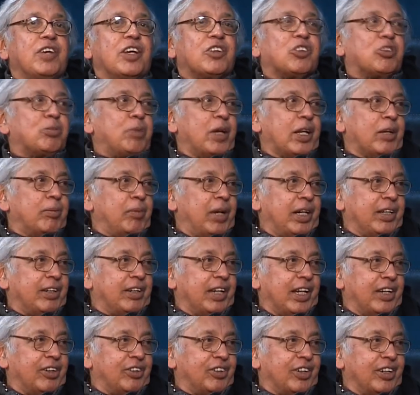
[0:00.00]

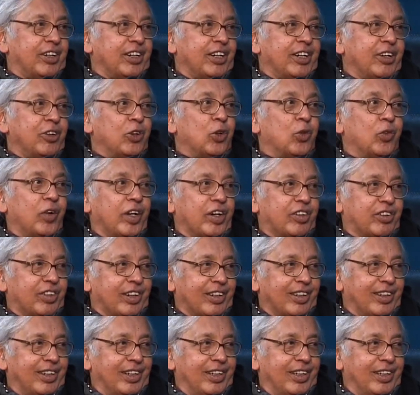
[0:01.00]
experimentation and innovation